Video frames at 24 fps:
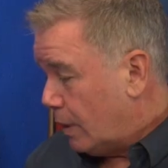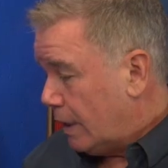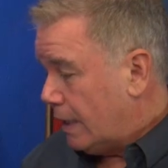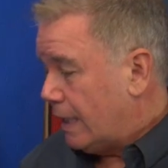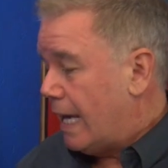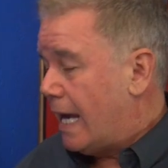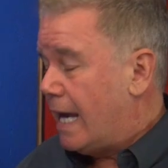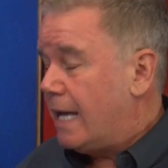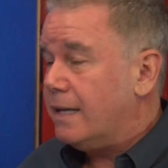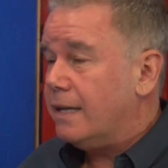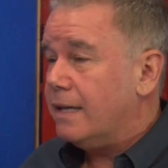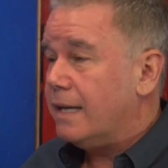we
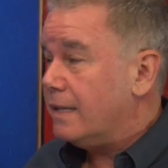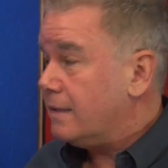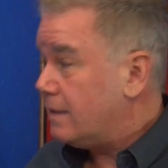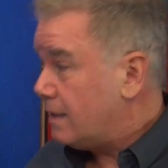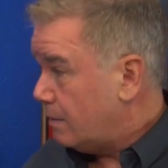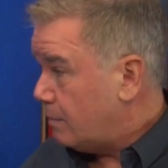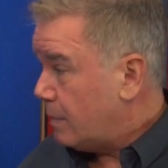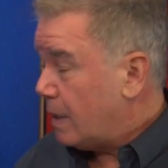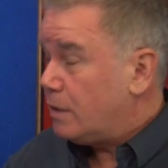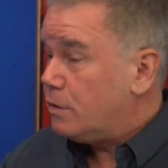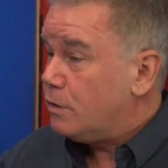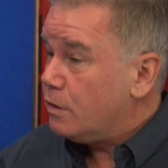landed, I
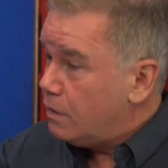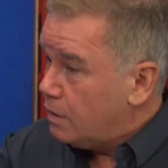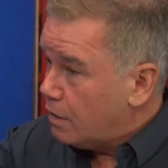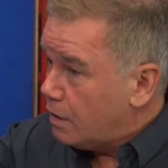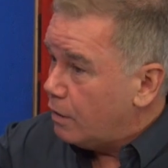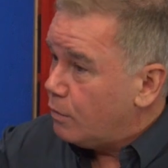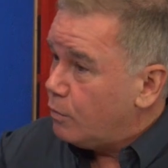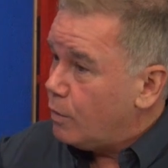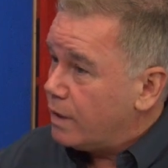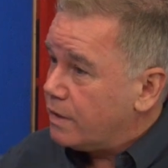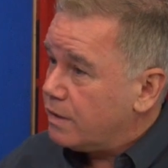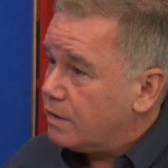said, make sure you
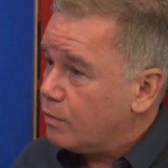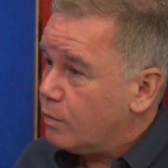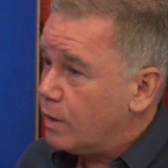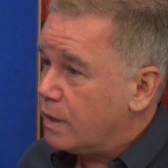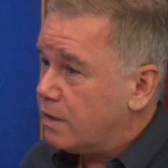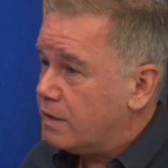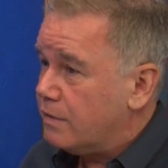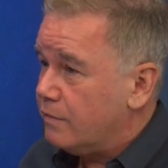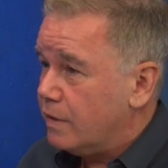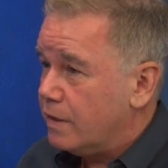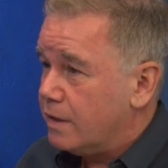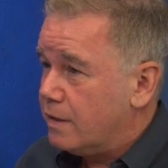go and watch the
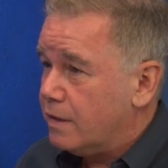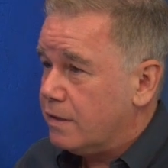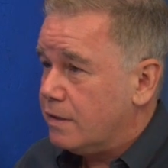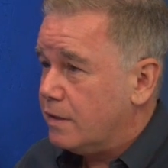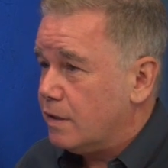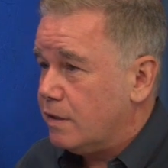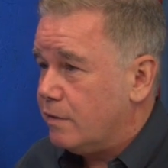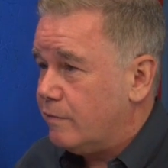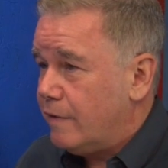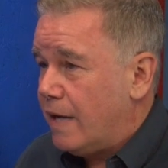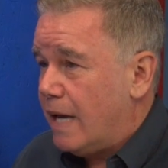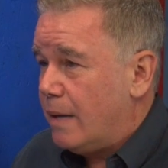rest of it because
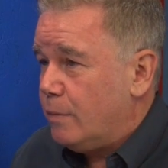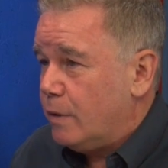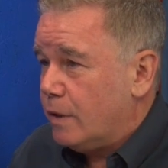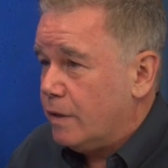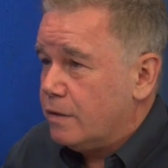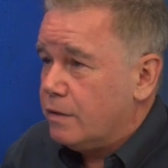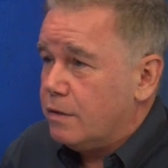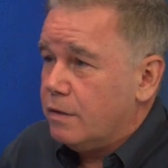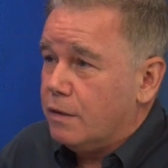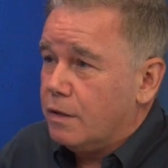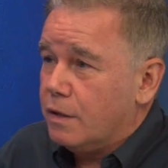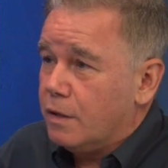it's
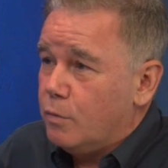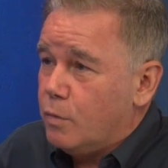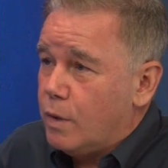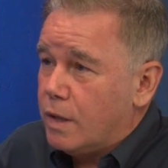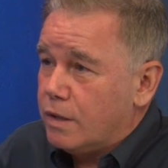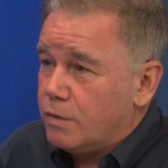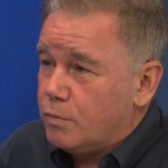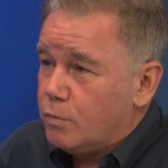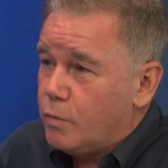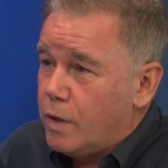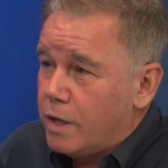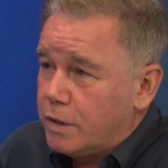fabulous, and you're going to
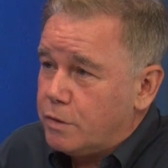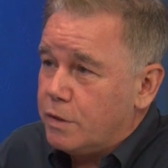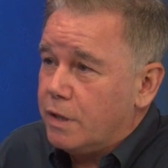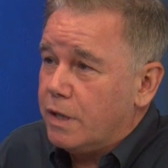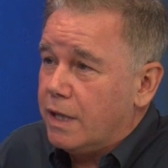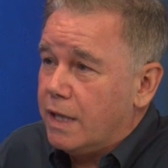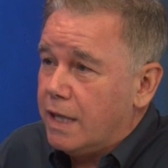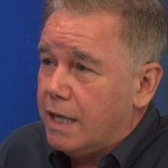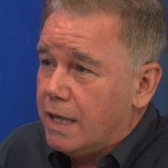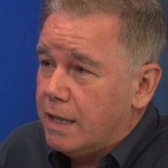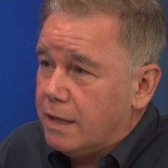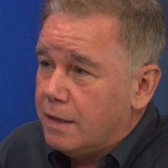want to watch it
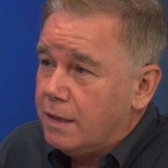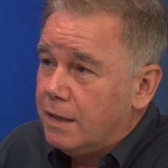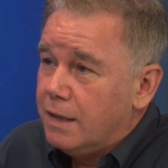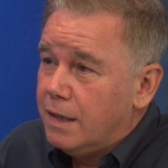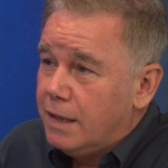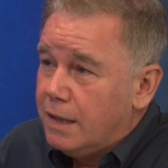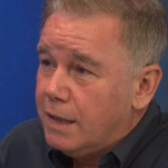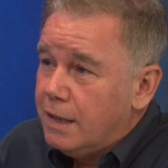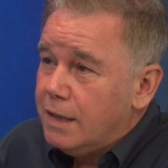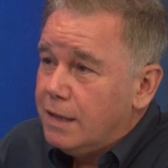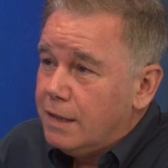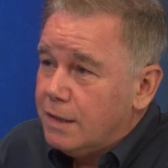again.
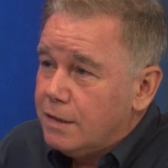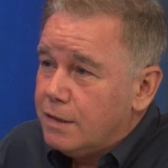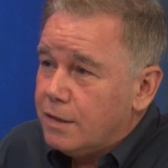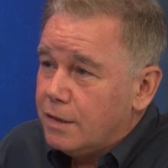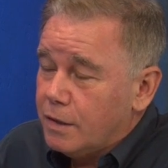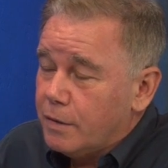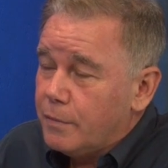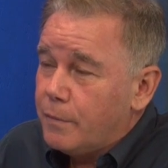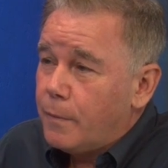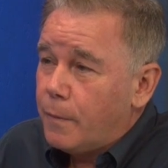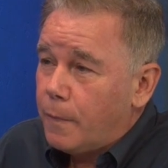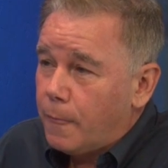That is
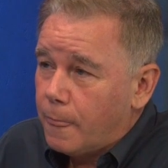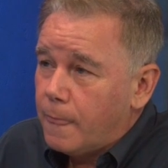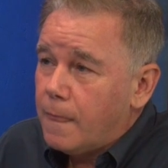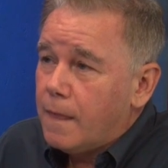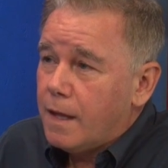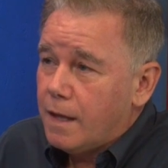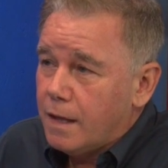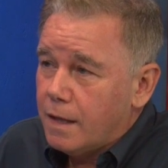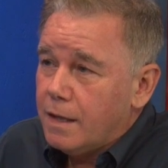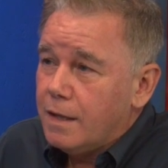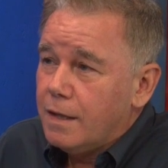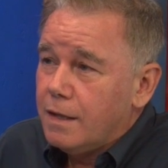so. True
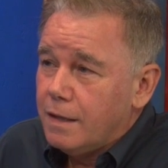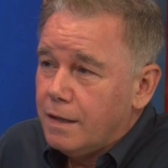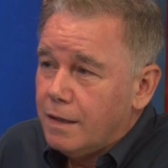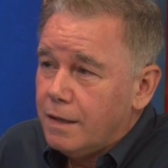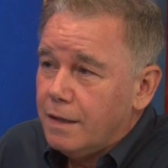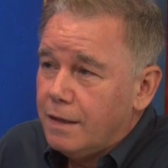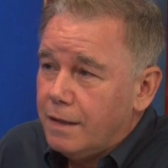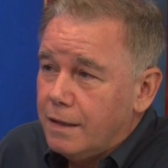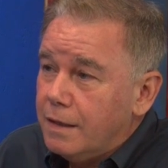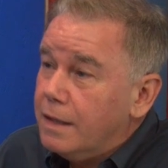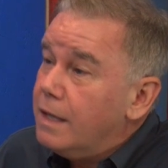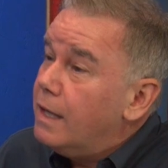guerrilla
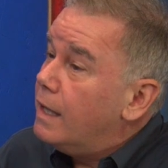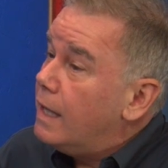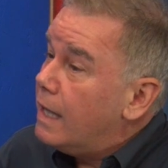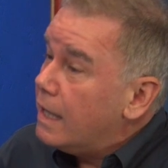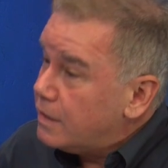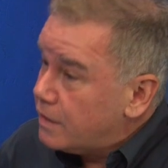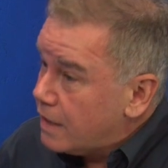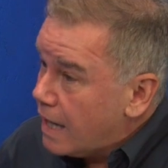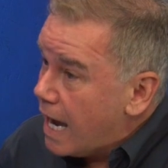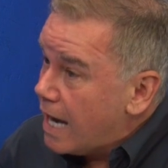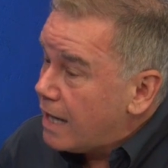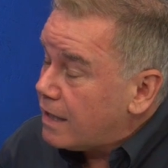marketing, right there.
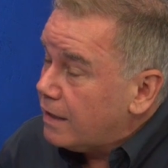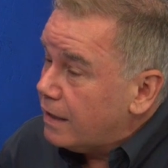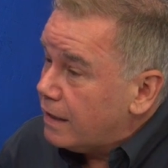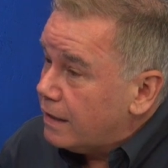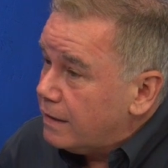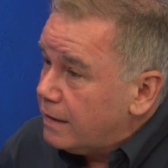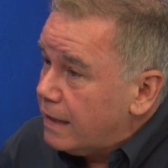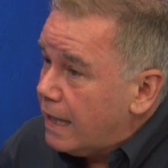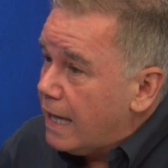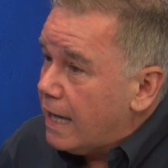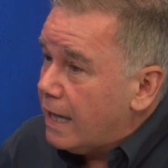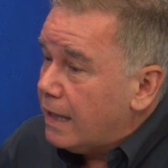Exactly,
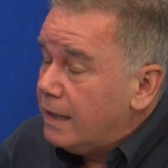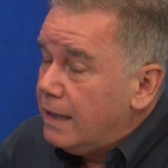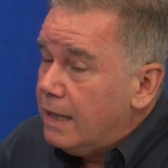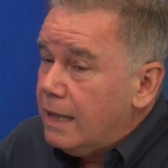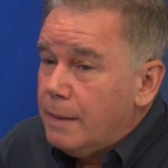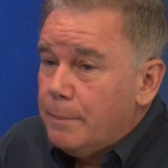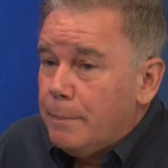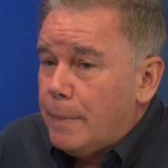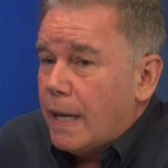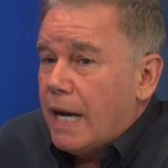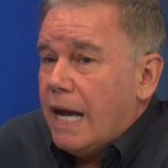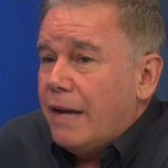yeah.
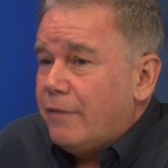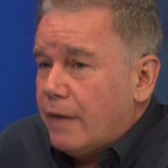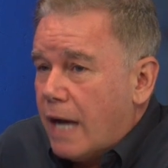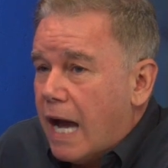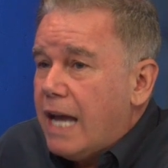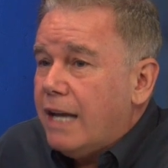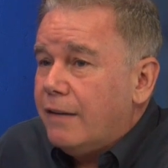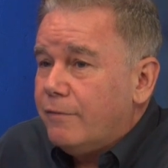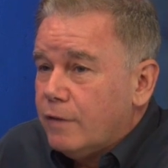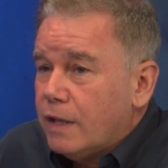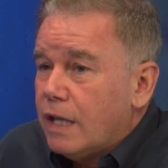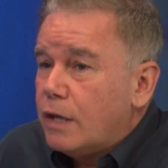But
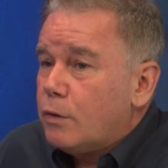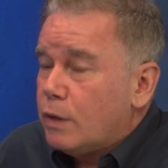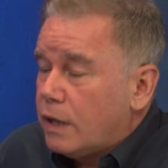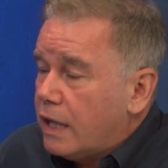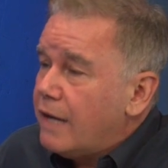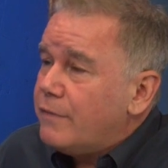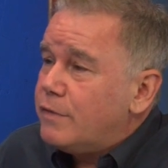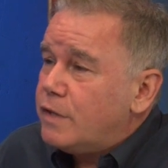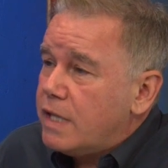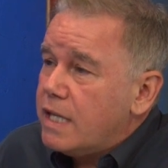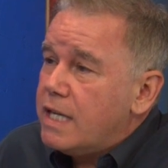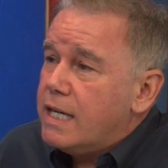I, I
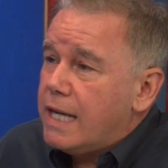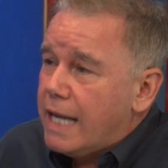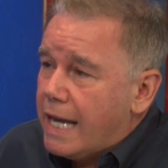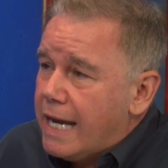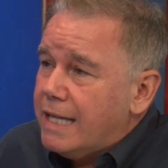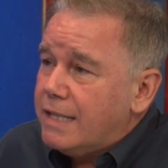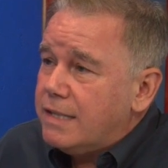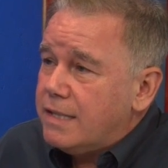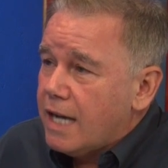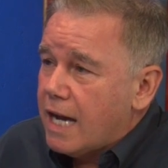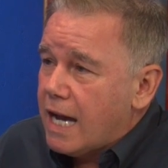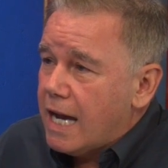literally have seen it
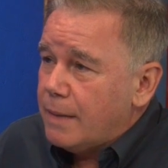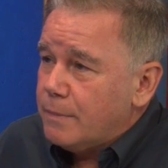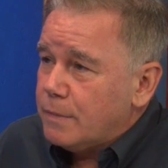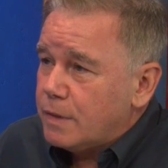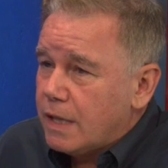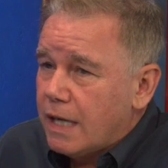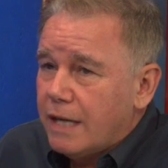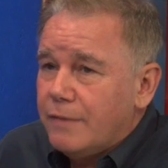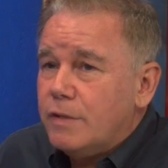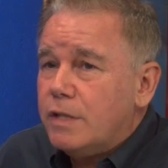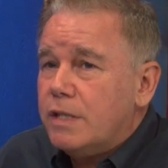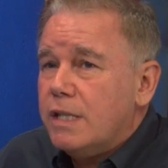eight
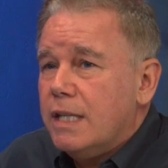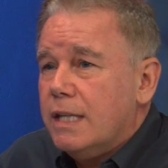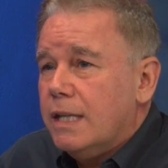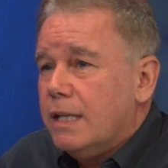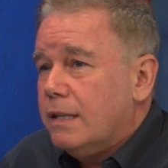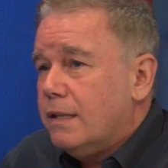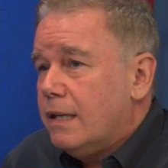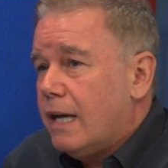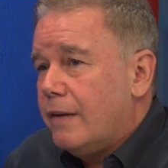times, and I've seen it.